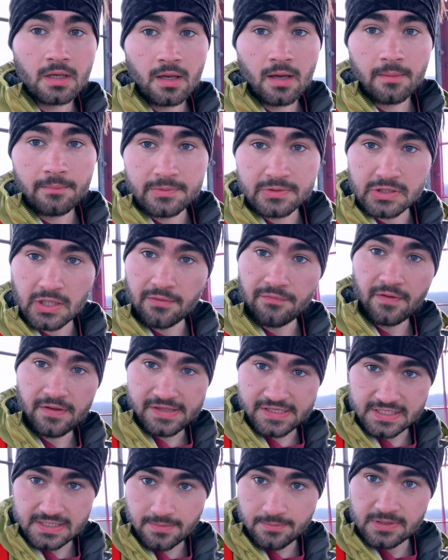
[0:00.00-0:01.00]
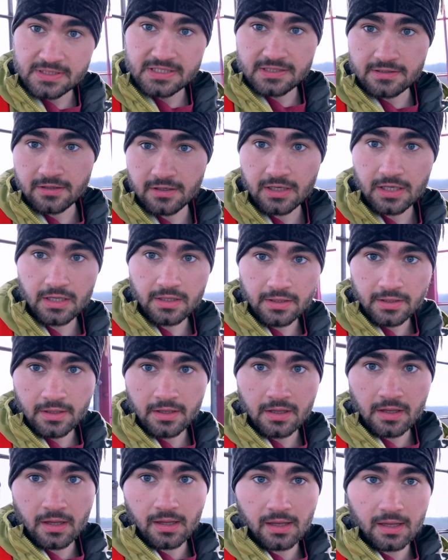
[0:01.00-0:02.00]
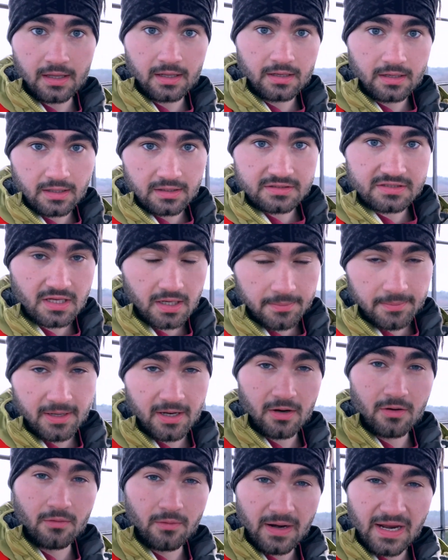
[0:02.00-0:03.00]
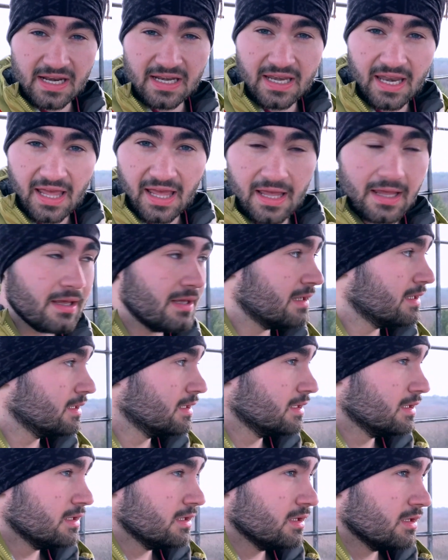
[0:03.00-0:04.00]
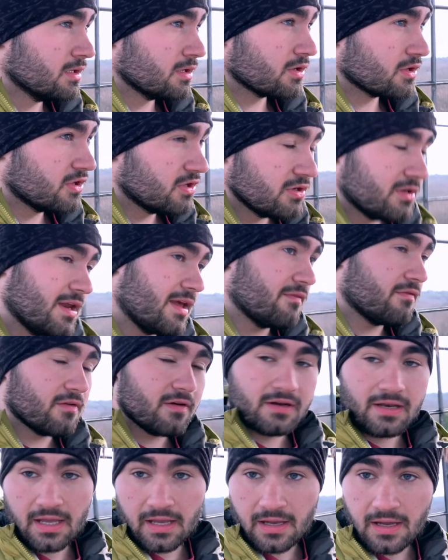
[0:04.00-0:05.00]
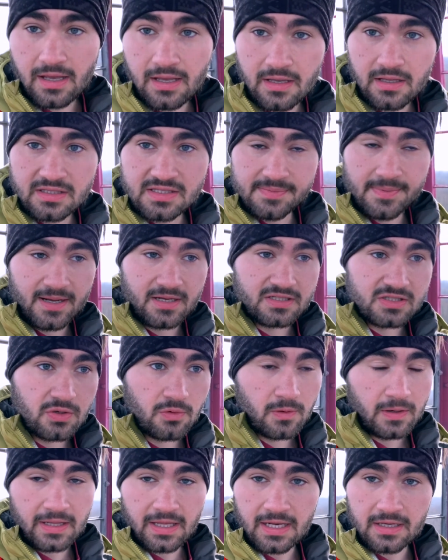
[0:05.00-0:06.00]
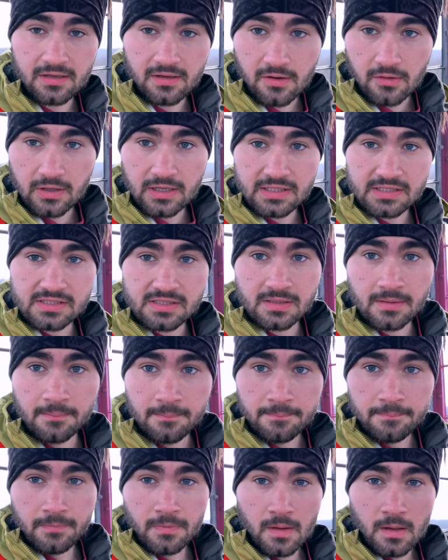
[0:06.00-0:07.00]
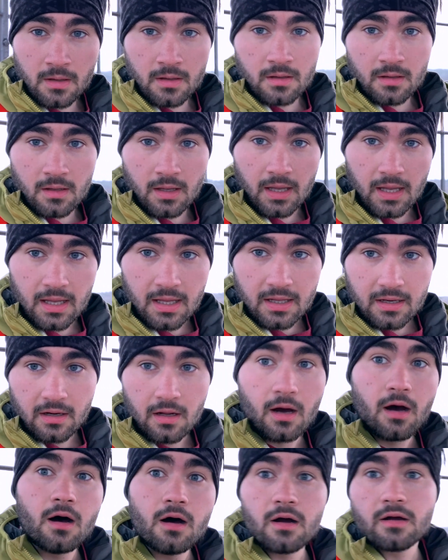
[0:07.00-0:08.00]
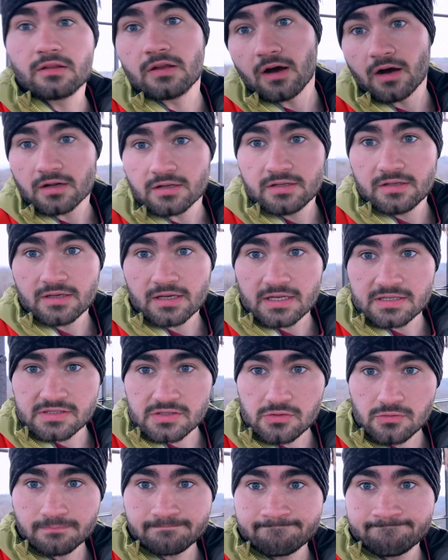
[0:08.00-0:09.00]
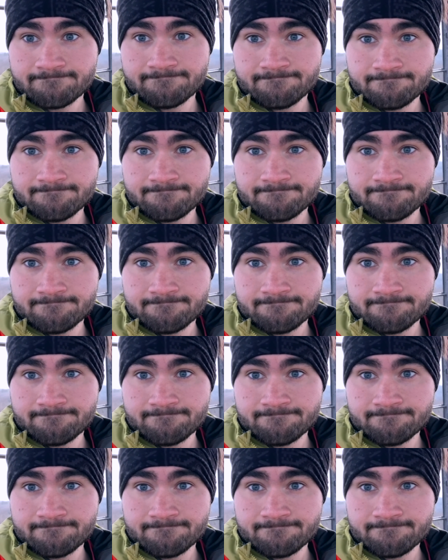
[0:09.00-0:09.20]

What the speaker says: I'm going to try to find the cemetery, and it's going to be a great day. A good day for a day hike. It's about 28 degrees. And I'll talk to you guys soon.